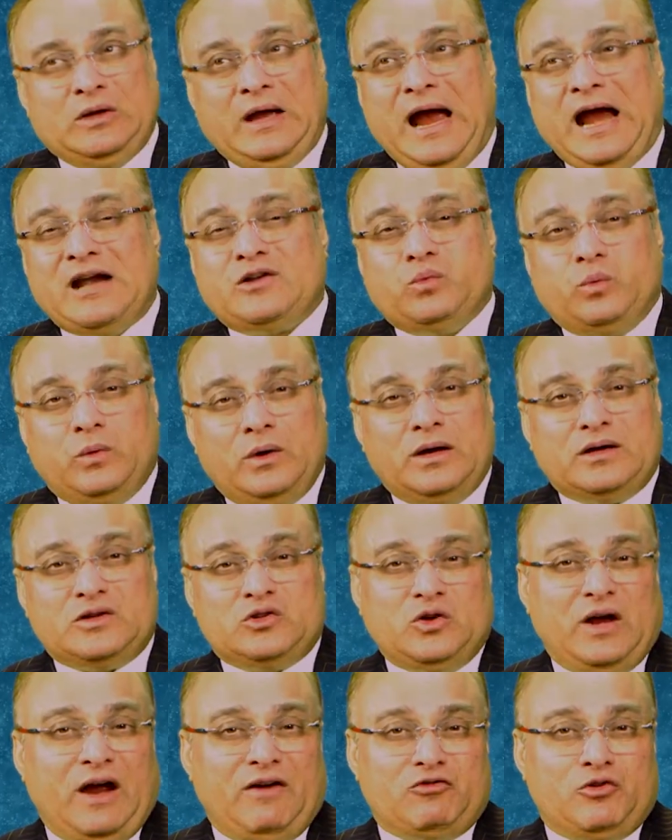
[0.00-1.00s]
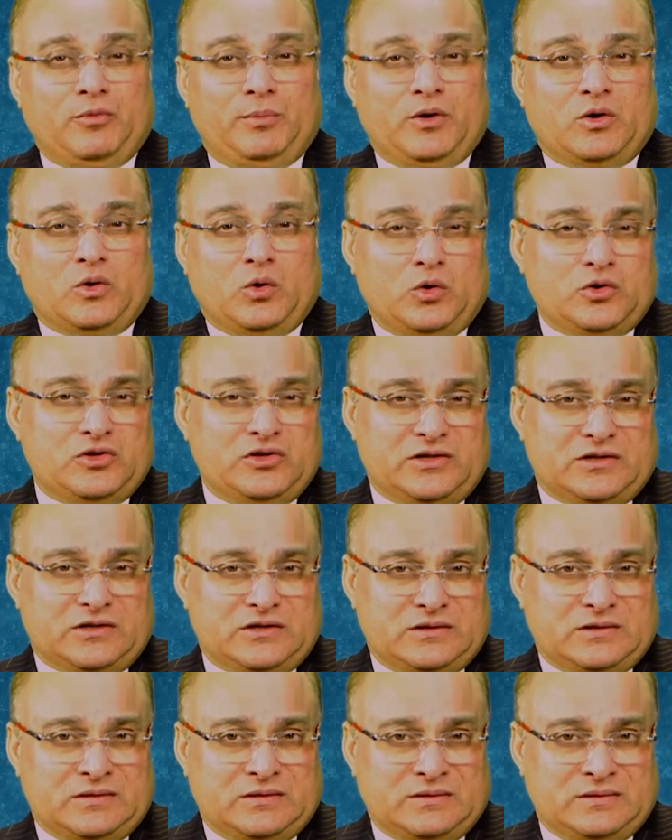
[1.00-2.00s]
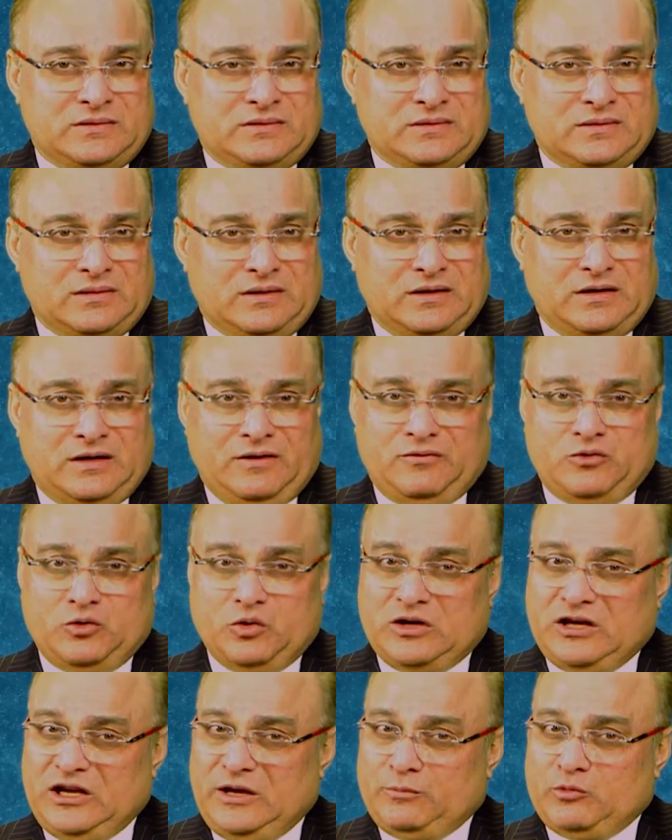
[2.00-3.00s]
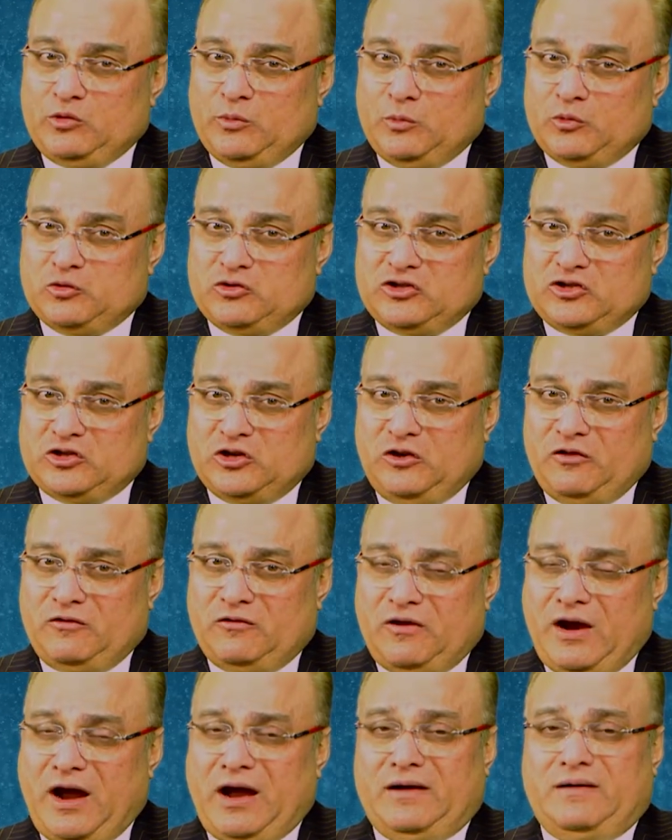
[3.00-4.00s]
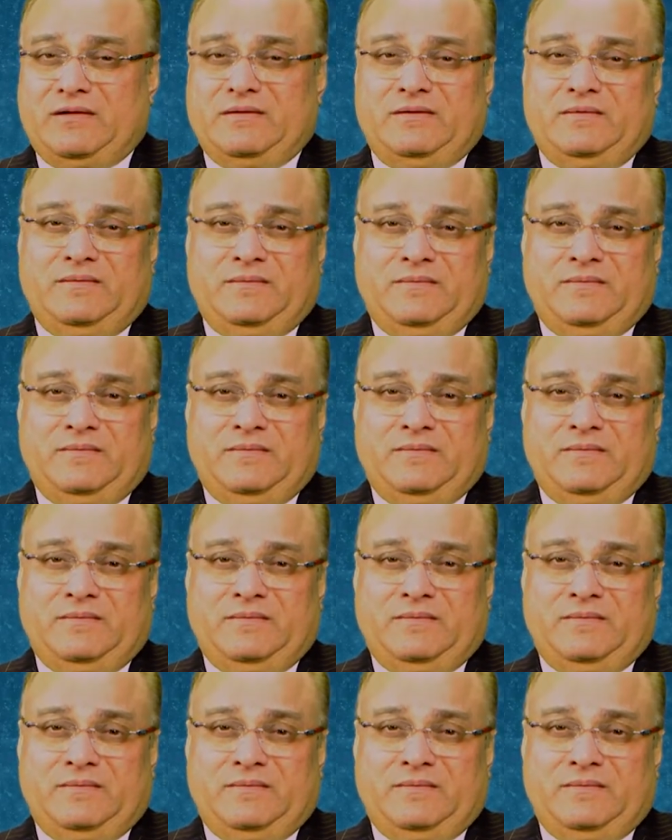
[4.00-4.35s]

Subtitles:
At work, you have to be cautious enough to keep your position of rank.